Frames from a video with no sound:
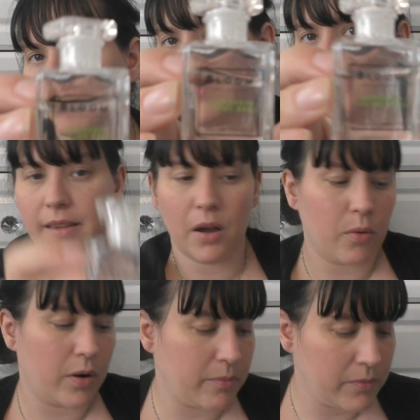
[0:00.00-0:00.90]
That's that
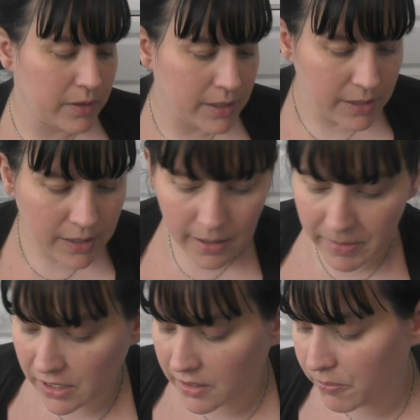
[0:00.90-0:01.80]
one. I
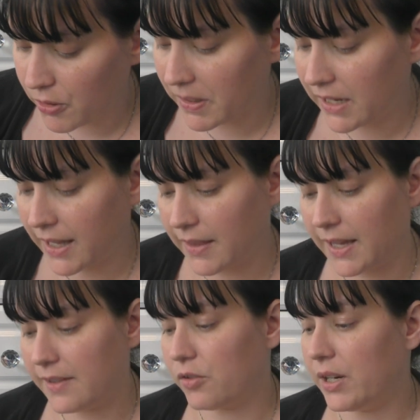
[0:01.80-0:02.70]
mean, you can probably get
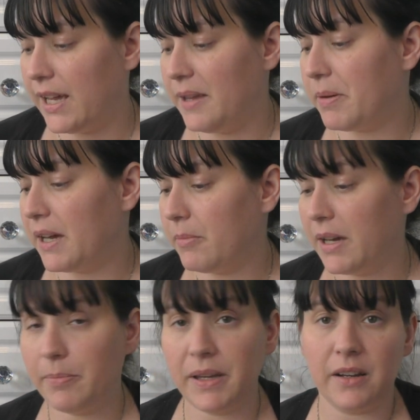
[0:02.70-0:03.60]
these on eBay
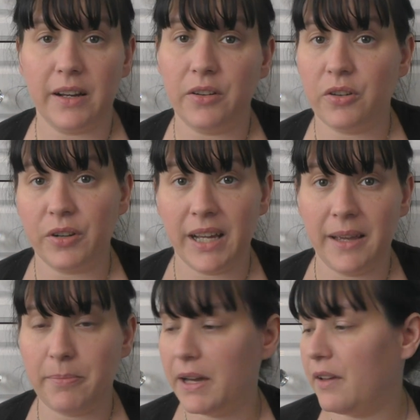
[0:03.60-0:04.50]
maybe, like look on
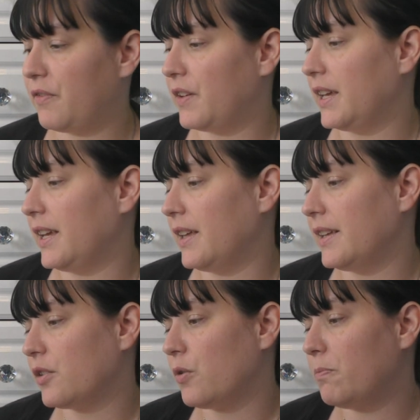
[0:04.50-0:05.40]
eBay for the,
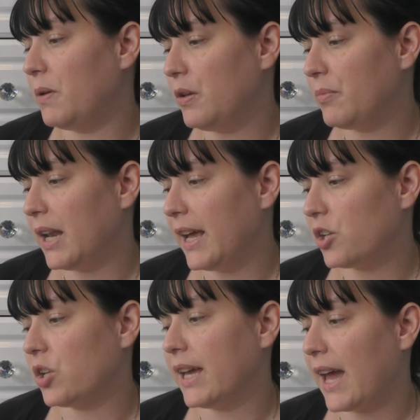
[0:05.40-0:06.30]
it's called Bloom
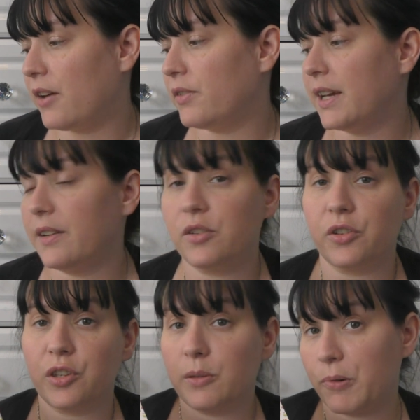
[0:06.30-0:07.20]
Collection Countdown to
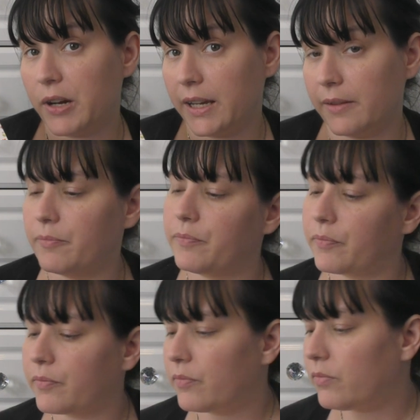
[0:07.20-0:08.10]
Spring.
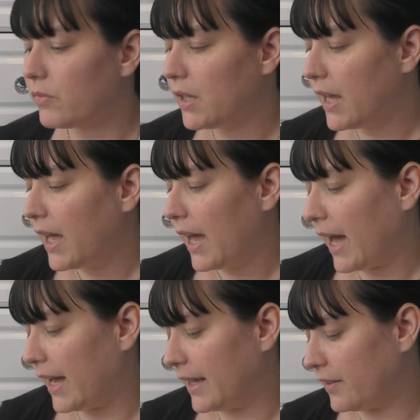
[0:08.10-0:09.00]

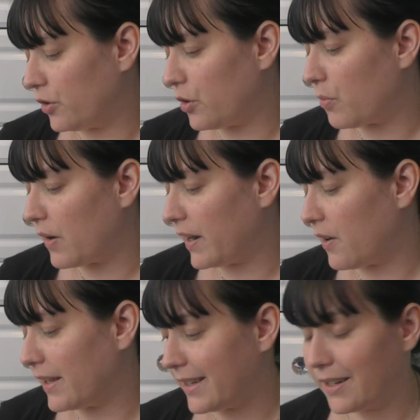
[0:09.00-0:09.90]
And do not worry,
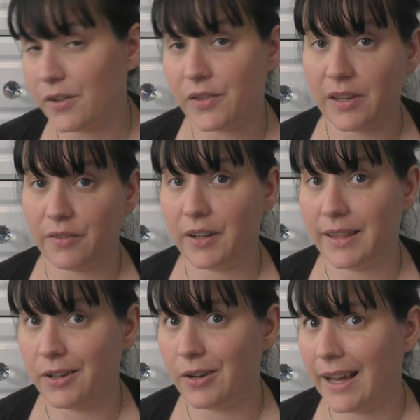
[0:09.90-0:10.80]
I did ask if like
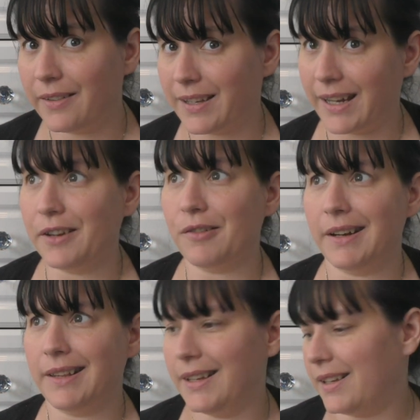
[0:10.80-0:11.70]
they're not out of date or
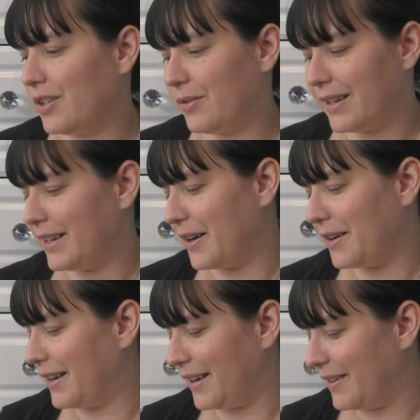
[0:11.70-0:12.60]
anything. She was like, no,
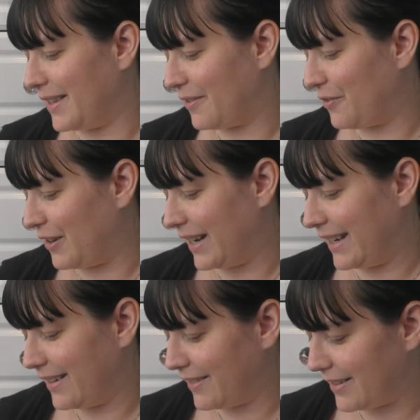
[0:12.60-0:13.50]
no, no, it's
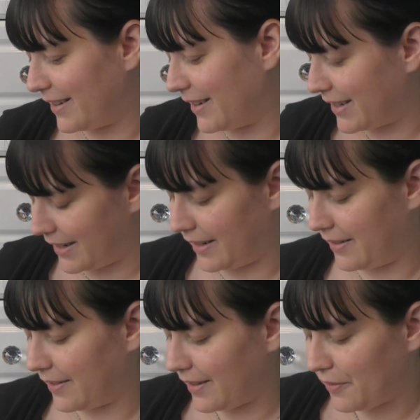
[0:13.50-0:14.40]
fine. I was like, okay.
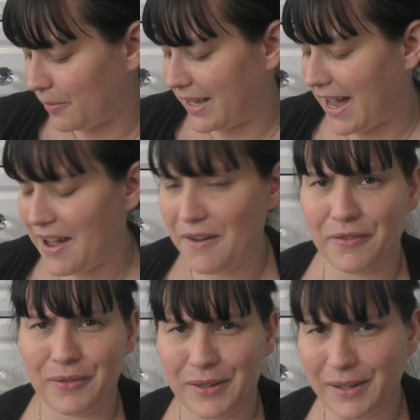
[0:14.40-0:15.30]
Because you have to be
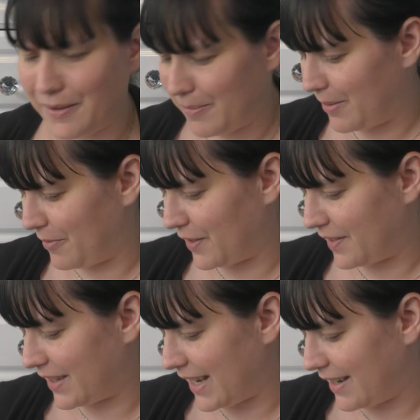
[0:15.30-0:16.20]
careful, do you know what I mean, with your
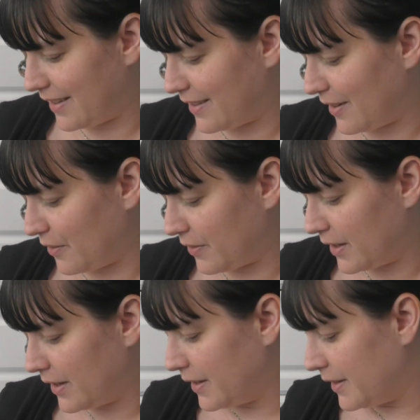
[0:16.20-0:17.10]
skin and stuff.
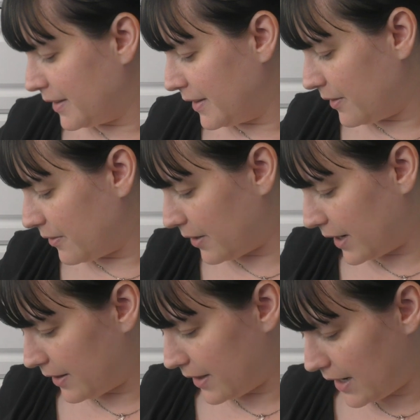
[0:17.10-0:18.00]

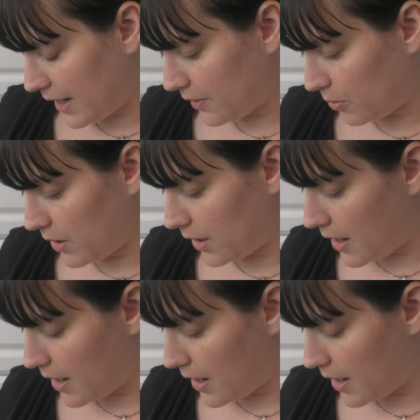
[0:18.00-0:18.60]
Right, the next one